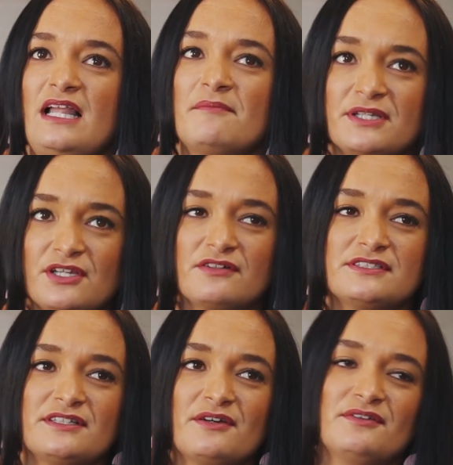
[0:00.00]
But yeah,
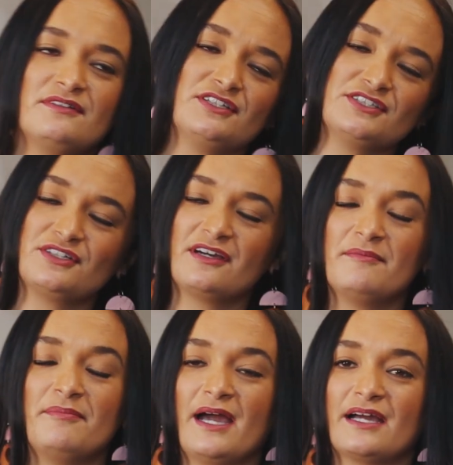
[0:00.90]
so just to
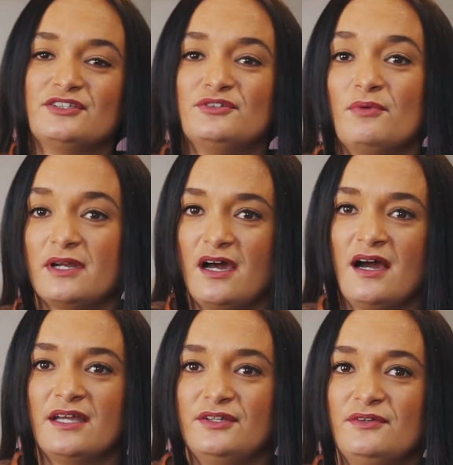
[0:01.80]
come back to what
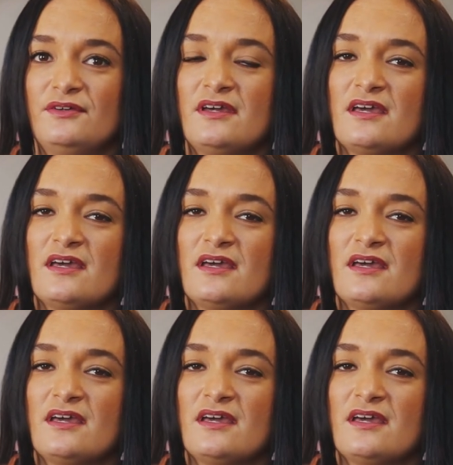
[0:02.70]
I do,